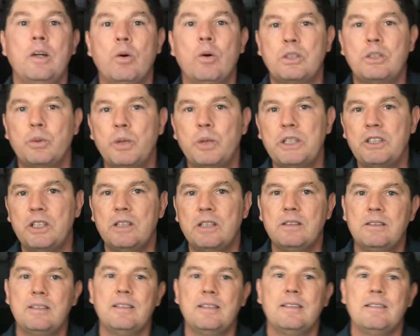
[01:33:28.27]
what Twitch
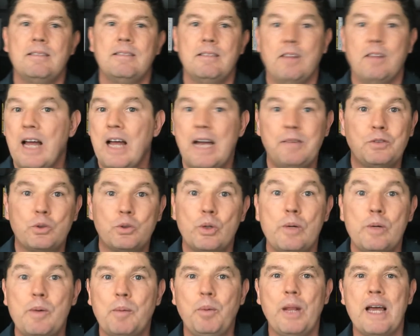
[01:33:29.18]
is? Live
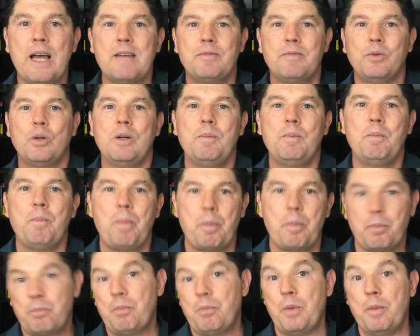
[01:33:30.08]
streaming platform,
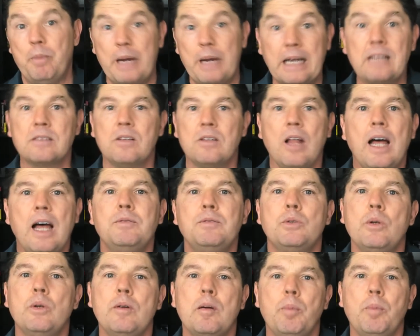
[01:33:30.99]
the biggest live
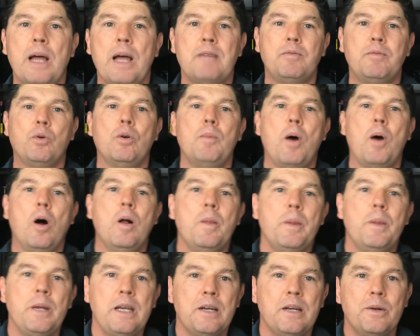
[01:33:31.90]
streaming platform on
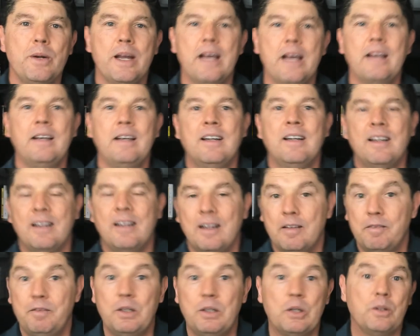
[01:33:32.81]
the internet.
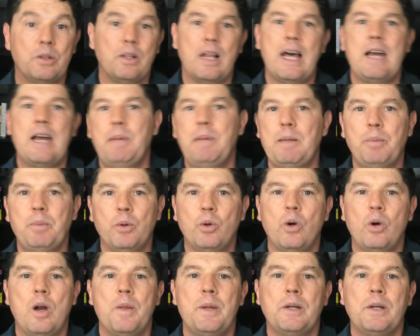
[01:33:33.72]
Filled a lot of people are
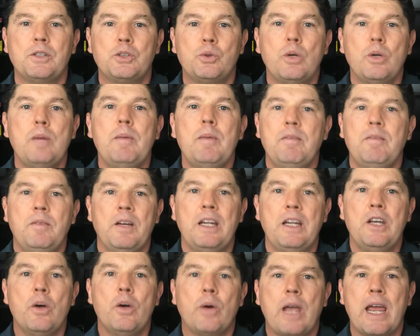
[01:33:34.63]
on there streaming
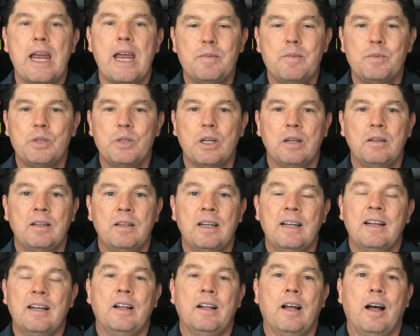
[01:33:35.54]
video games and
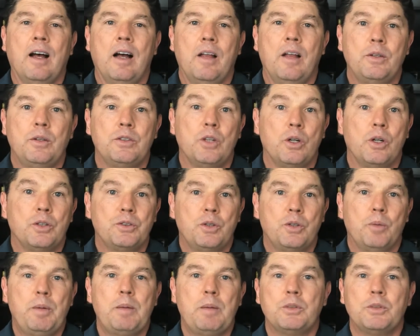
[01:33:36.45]
uh, there's also
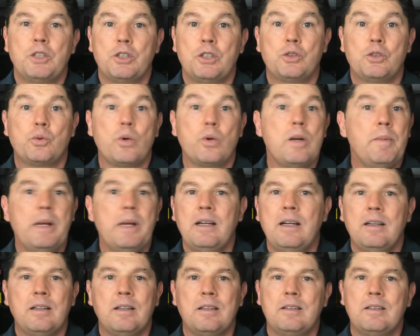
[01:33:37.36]
people just
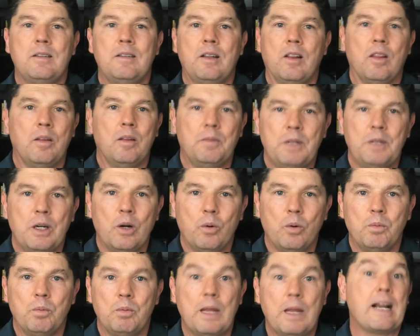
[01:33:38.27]
streaming, you
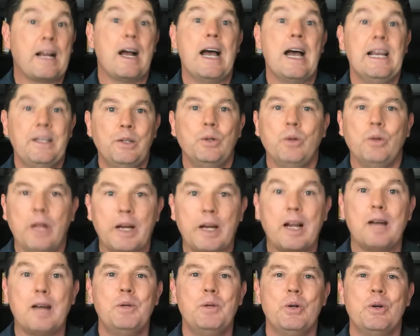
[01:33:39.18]
know, like I do, like
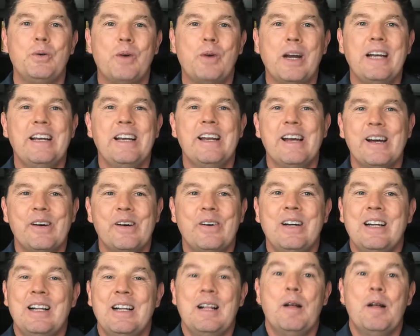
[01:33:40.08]
I'm doing right now.
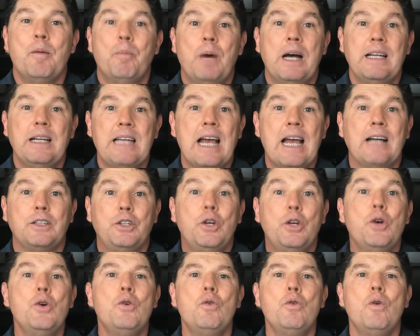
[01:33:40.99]
But yeah,
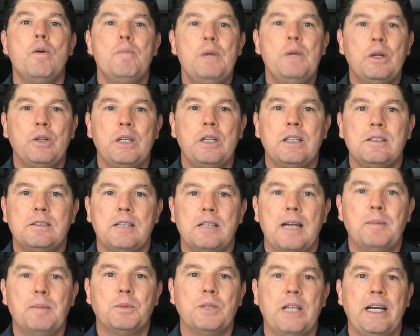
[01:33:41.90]
two million
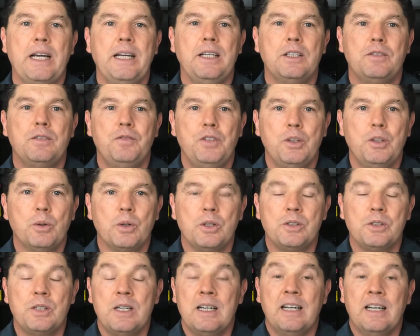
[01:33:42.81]
simultaneous
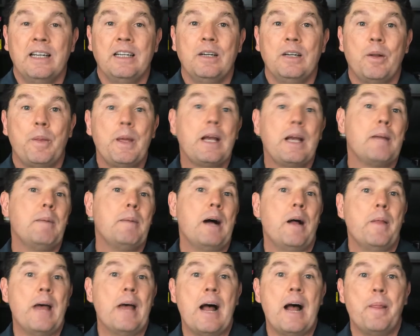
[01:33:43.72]
viewers. You know, think about
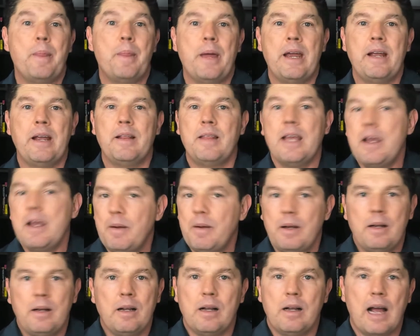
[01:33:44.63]
that. They they
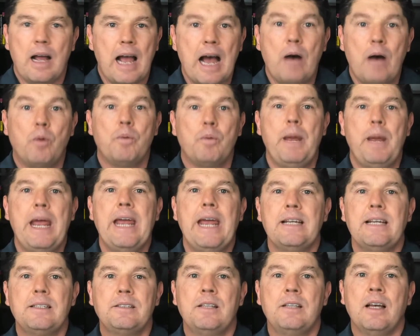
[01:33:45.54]

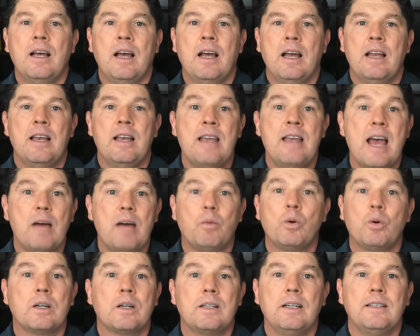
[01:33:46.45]
outpace
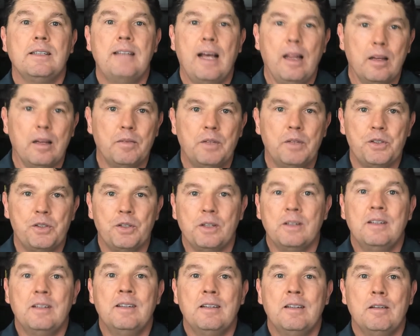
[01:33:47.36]
network
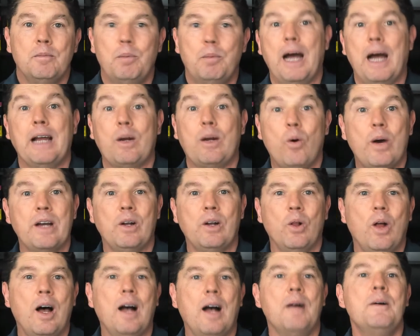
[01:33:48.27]
television by quite a
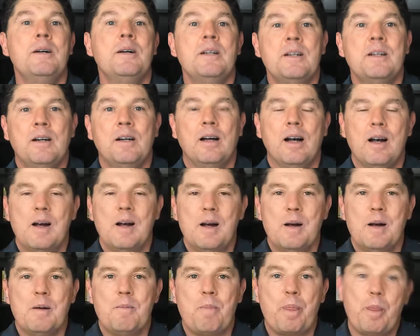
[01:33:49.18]
lot,
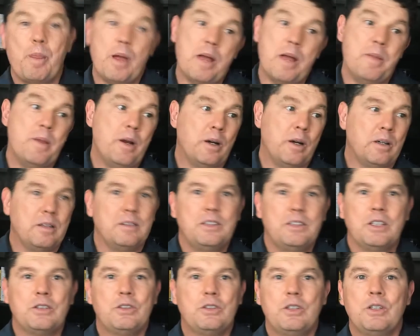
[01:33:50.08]
um, and they're
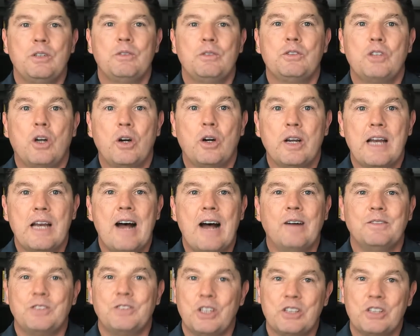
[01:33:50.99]
just started
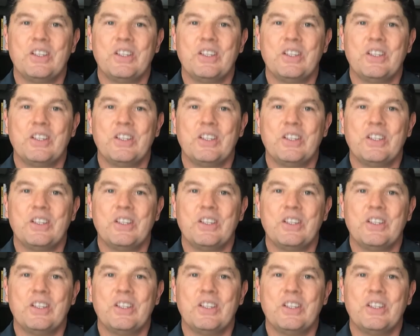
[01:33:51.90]
out just